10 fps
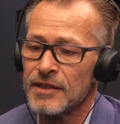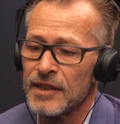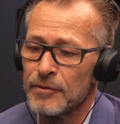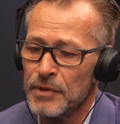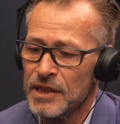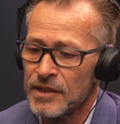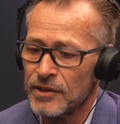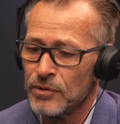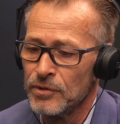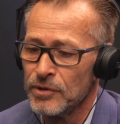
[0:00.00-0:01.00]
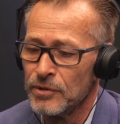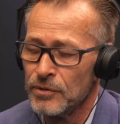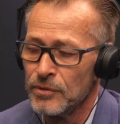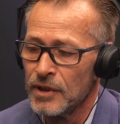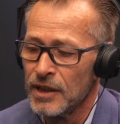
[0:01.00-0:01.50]
that means that you,
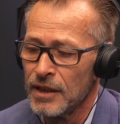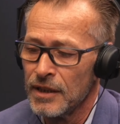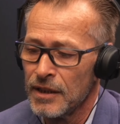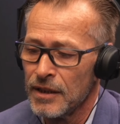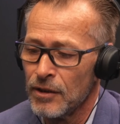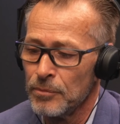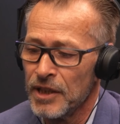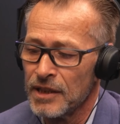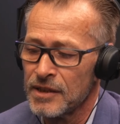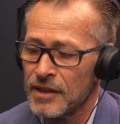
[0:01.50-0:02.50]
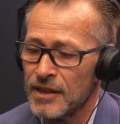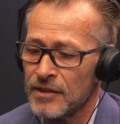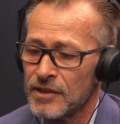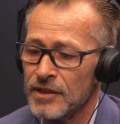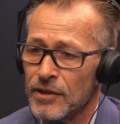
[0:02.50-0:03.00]
you uh, object
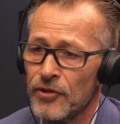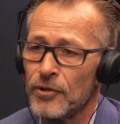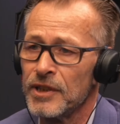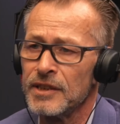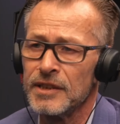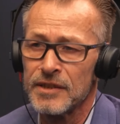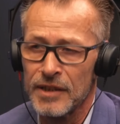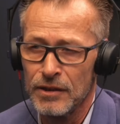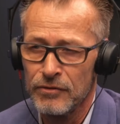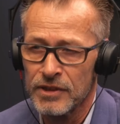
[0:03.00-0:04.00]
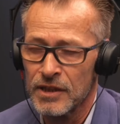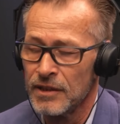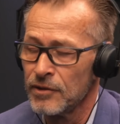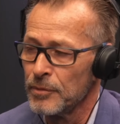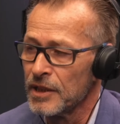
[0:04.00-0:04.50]
against the authority itself. It's a
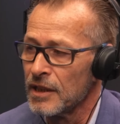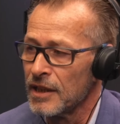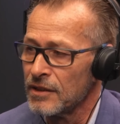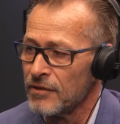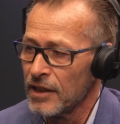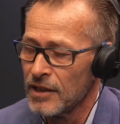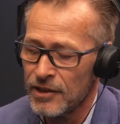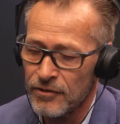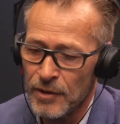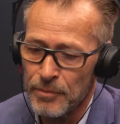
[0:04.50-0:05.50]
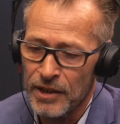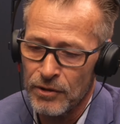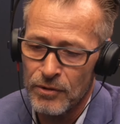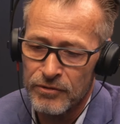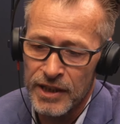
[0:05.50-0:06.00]
little bit like the regulatory
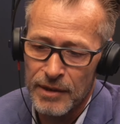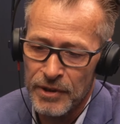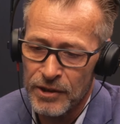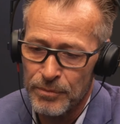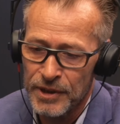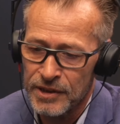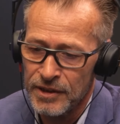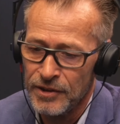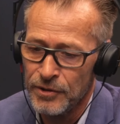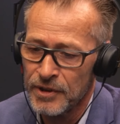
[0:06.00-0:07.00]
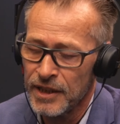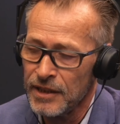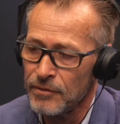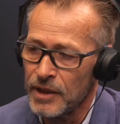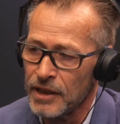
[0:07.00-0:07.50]
panel of the Gambling Commission in the
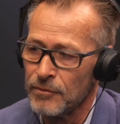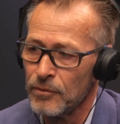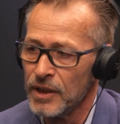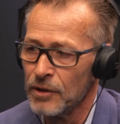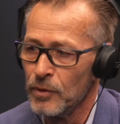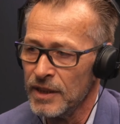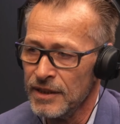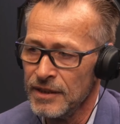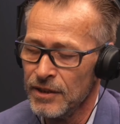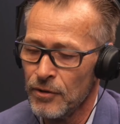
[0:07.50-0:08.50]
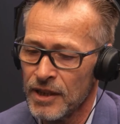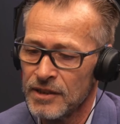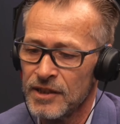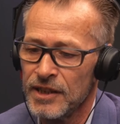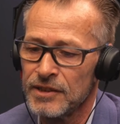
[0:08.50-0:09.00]
UK, where wi within the
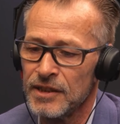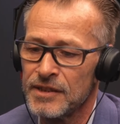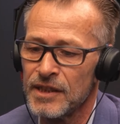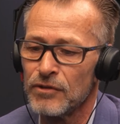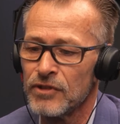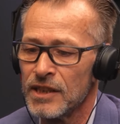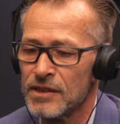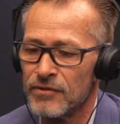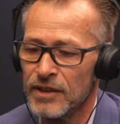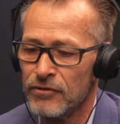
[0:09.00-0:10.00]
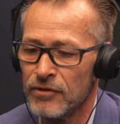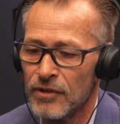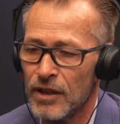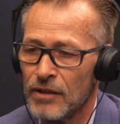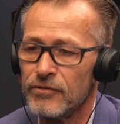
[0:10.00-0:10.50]
organization itself there is a, rev
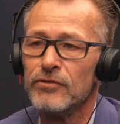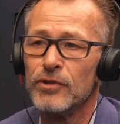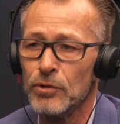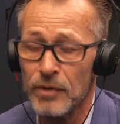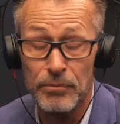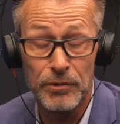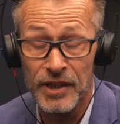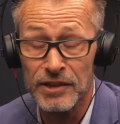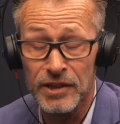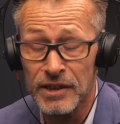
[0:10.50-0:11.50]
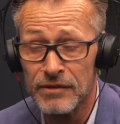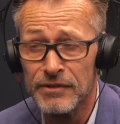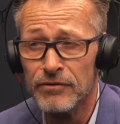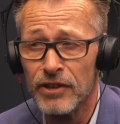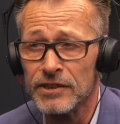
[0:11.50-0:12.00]
a, review and potentially a
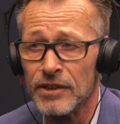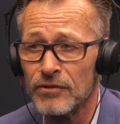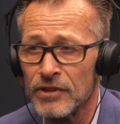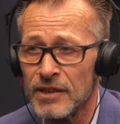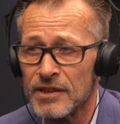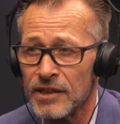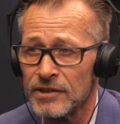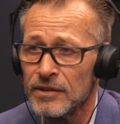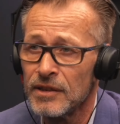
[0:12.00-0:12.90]
revision of the decision.